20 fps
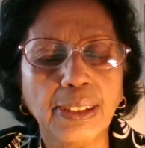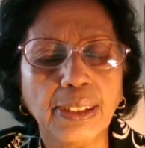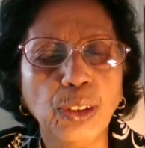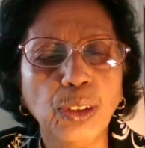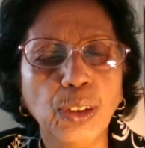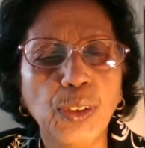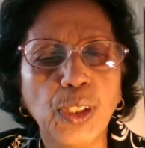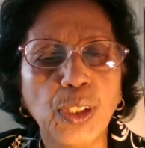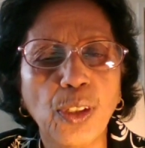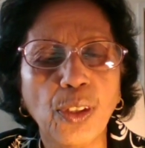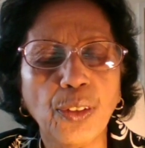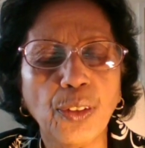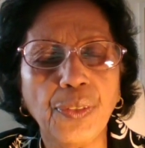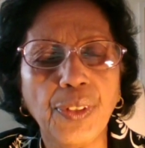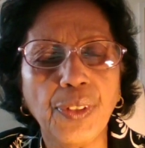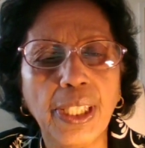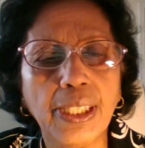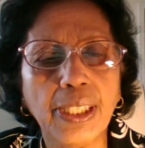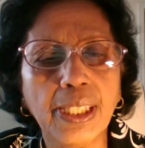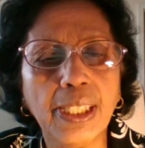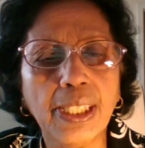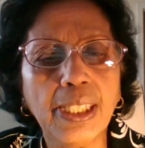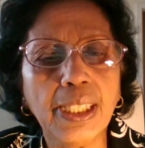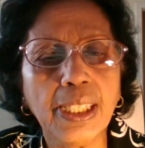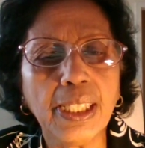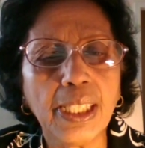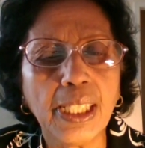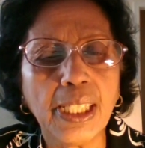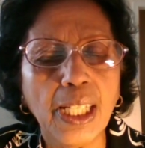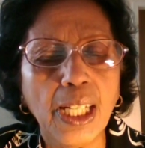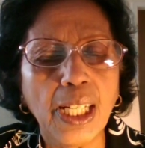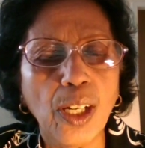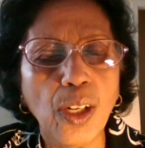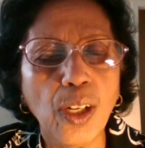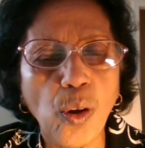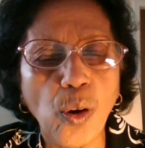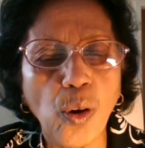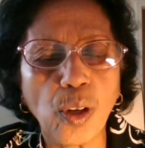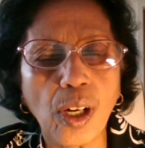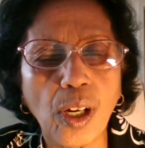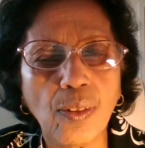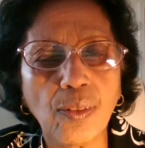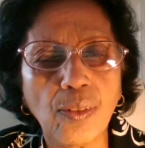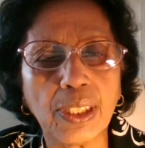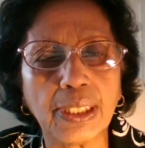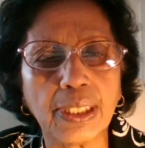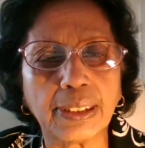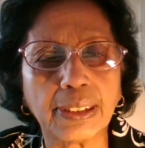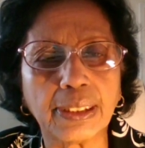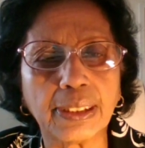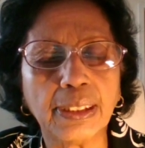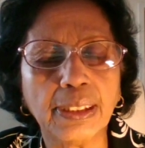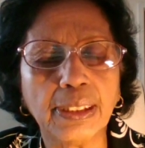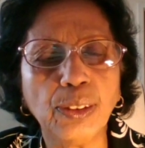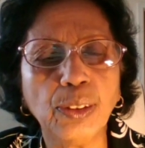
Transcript: you will not feel the long hours.